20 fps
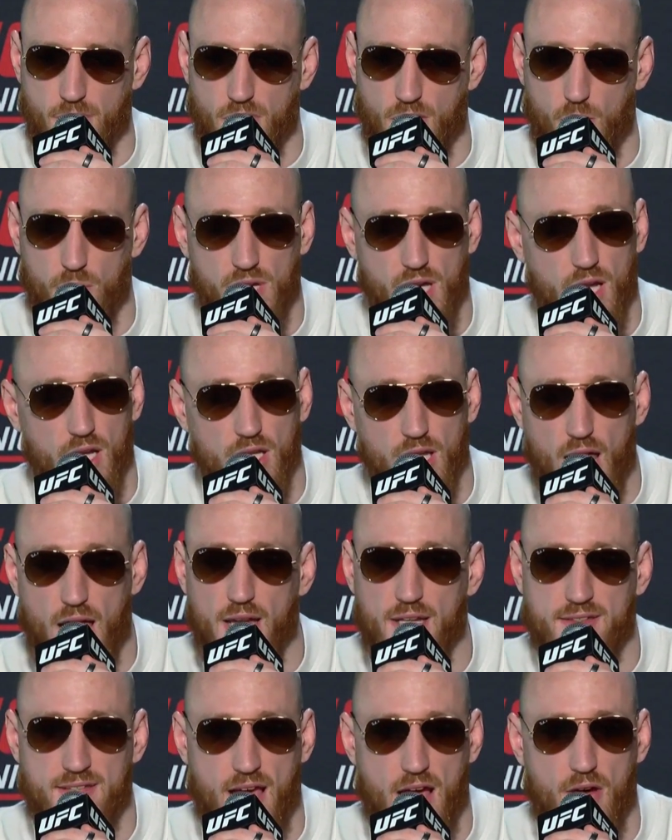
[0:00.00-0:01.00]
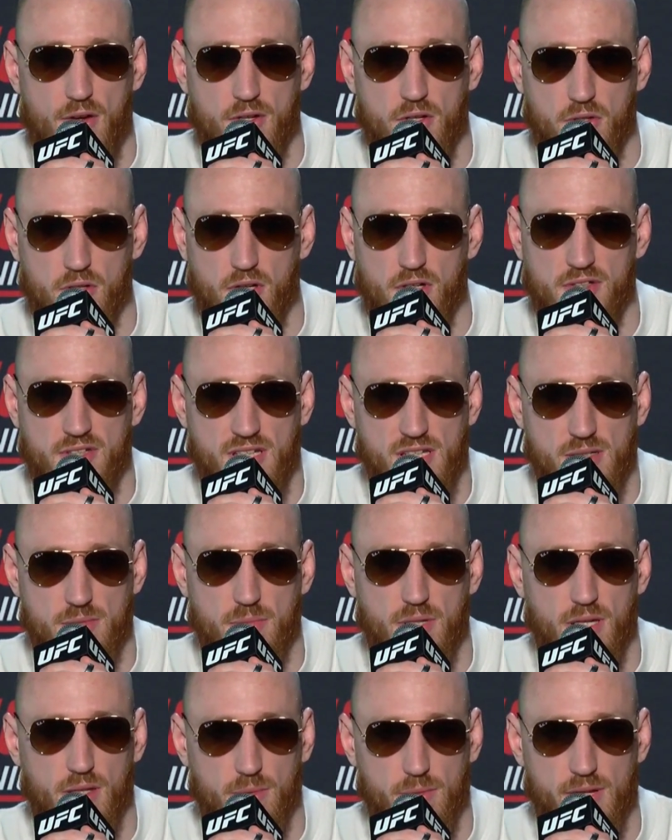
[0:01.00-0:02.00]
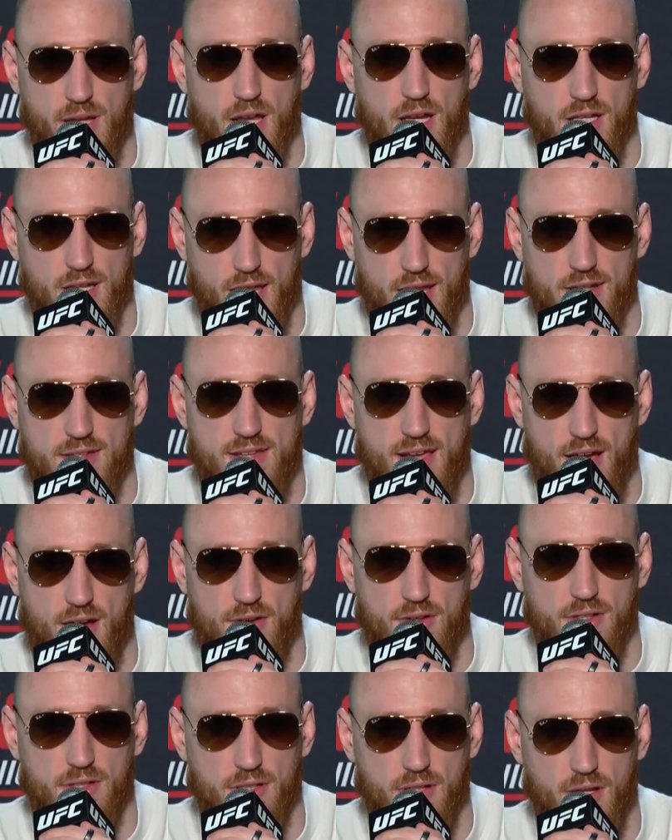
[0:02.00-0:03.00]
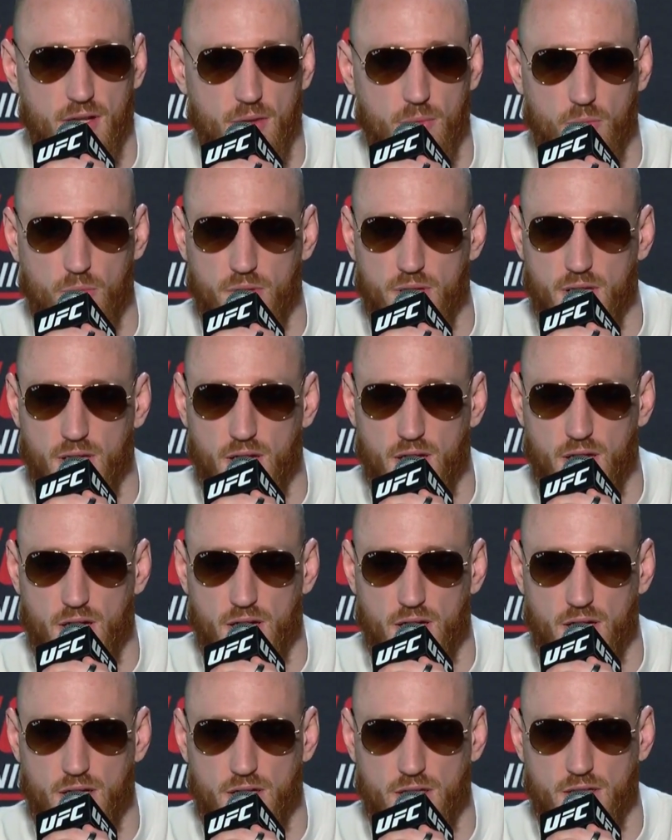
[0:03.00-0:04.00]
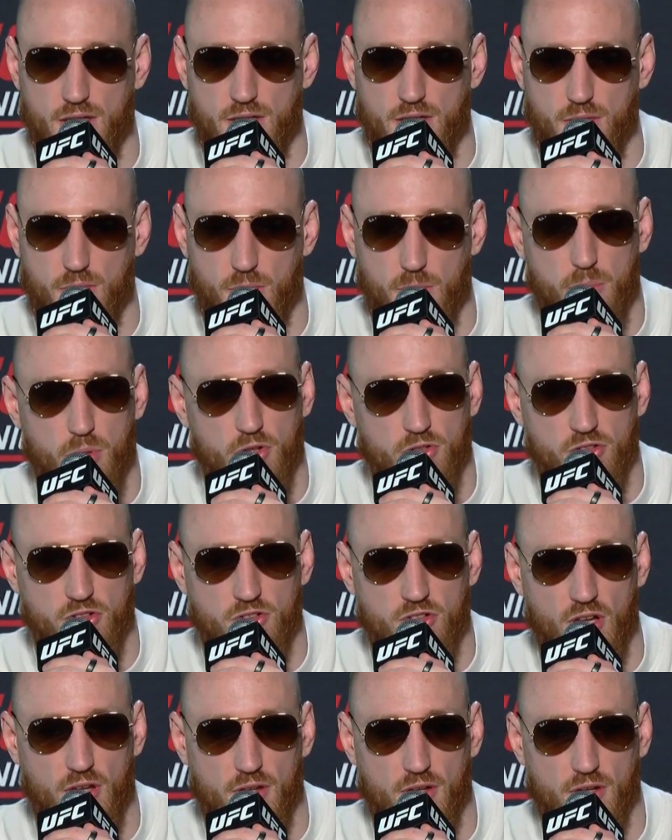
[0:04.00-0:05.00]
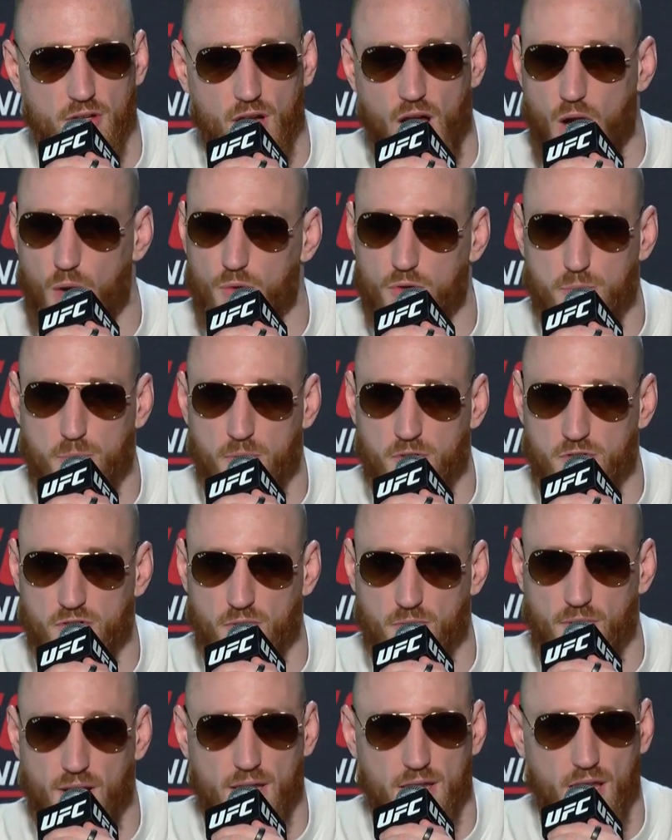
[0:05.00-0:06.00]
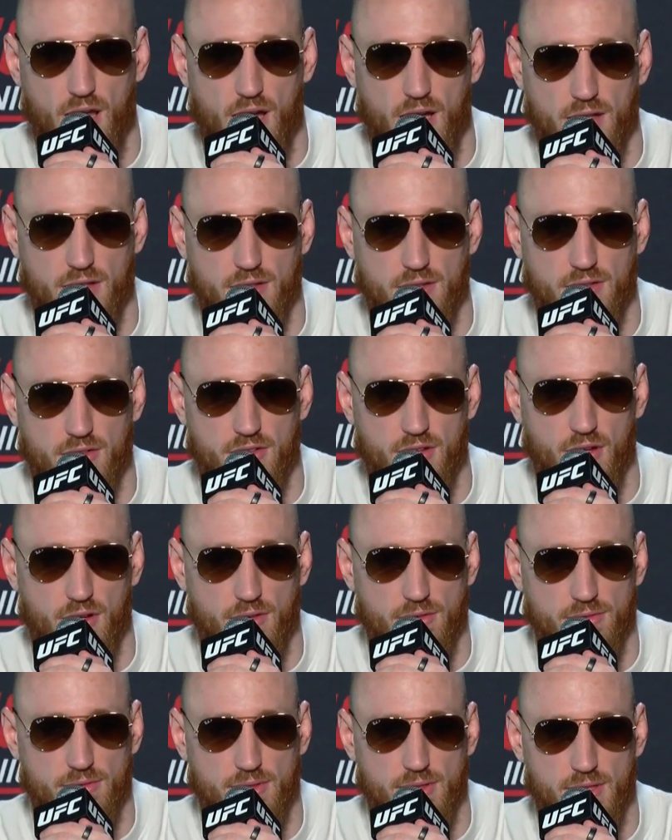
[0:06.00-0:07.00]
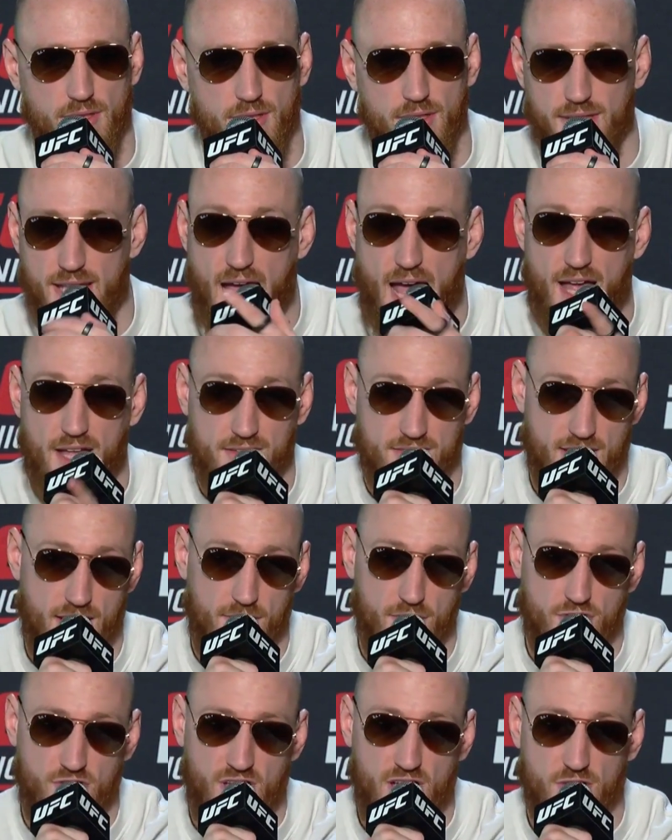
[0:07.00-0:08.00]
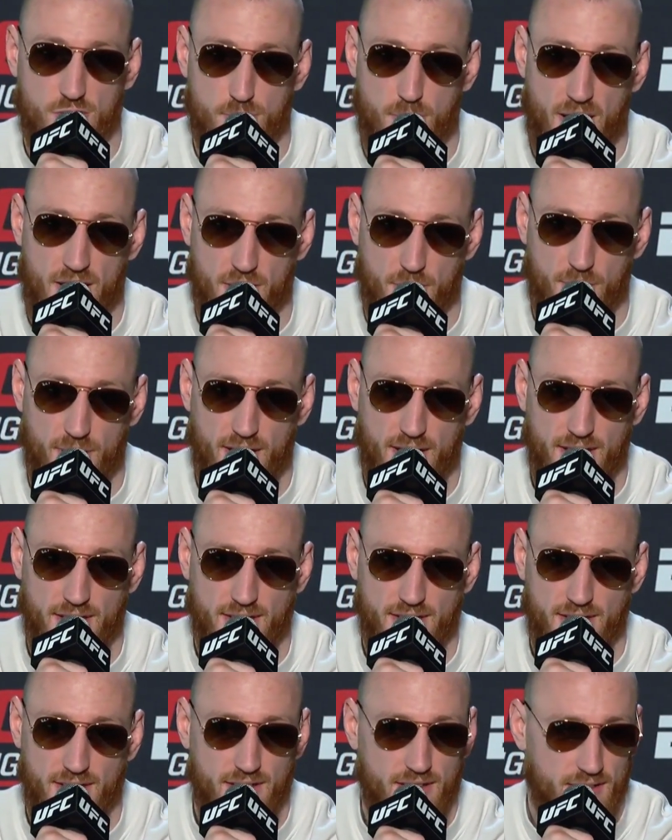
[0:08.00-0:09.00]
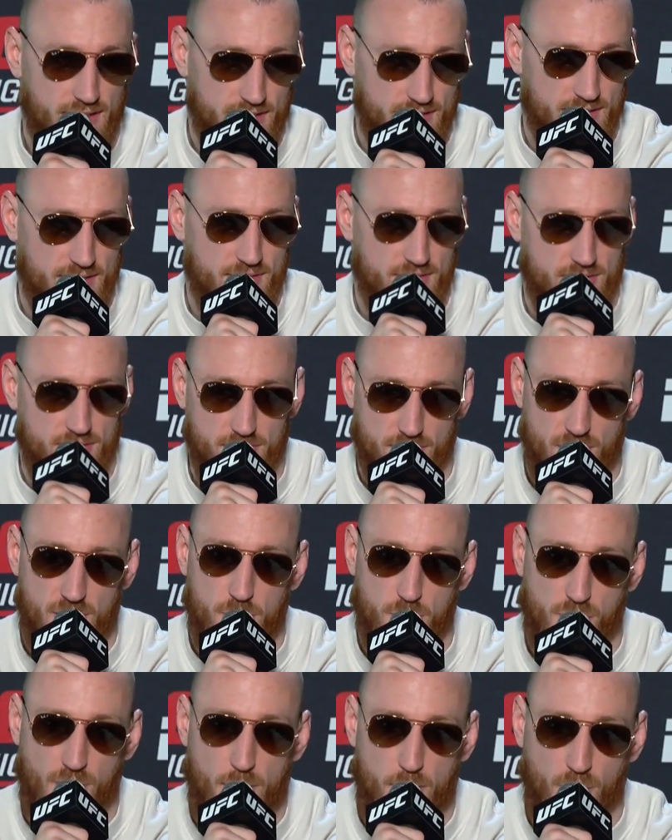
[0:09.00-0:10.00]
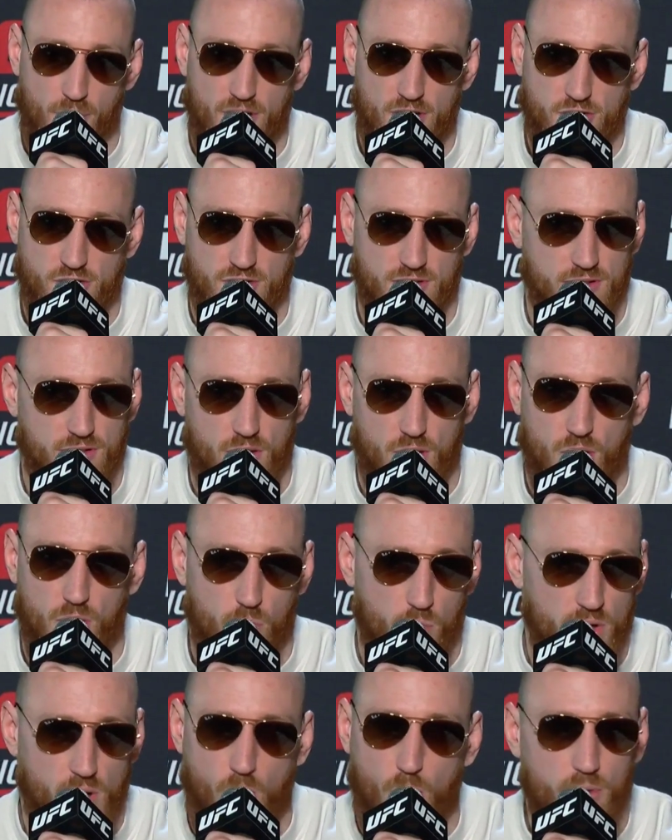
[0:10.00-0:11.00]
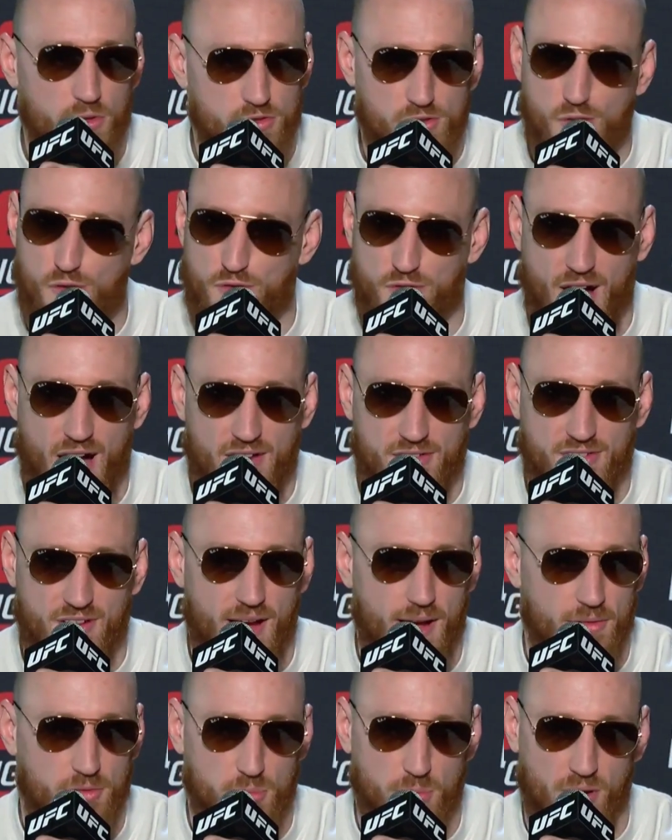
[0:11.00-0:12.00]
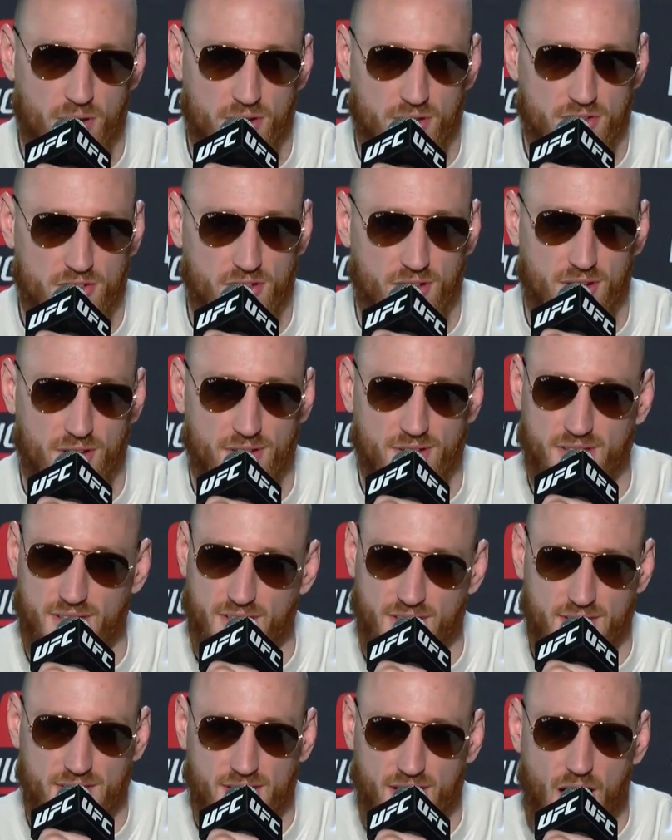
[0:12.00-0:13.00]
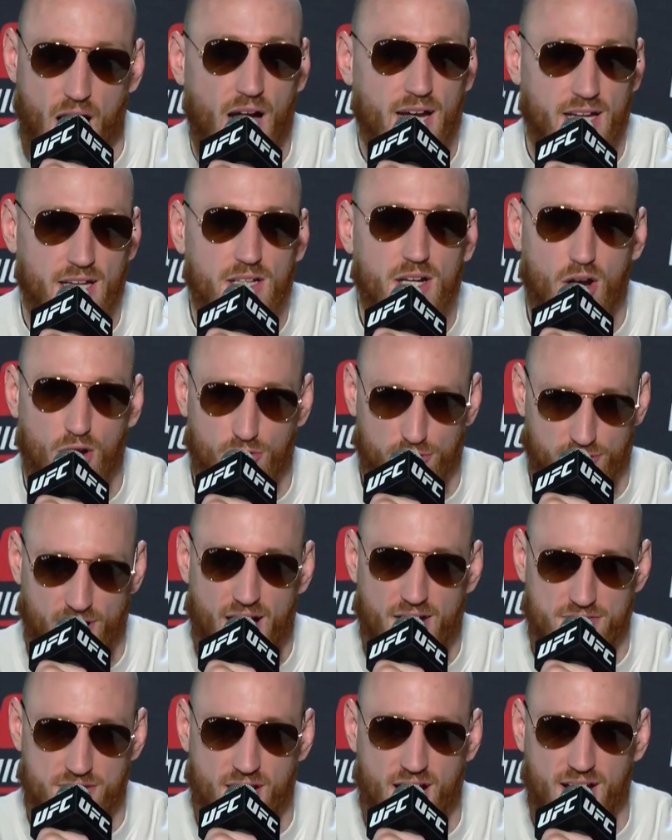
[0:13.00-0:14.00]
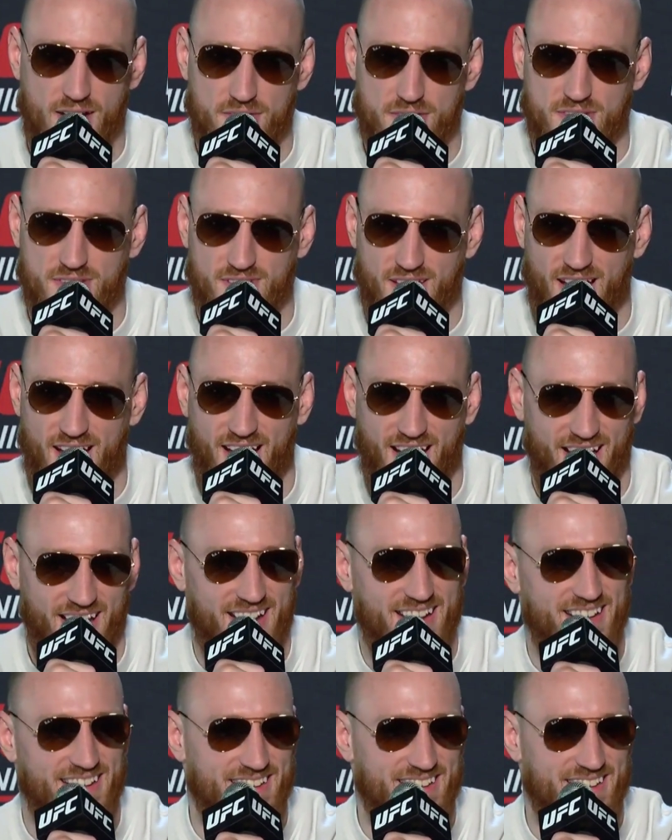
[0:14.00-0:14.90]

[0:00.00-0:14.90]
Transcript: We got a lot of talent on our team, man. We got a lot of talent, and we push each other. I always push the red line, so... That has never changed, by the way, in preparation. We always do 5-5s, brother, so I can go 5-5s.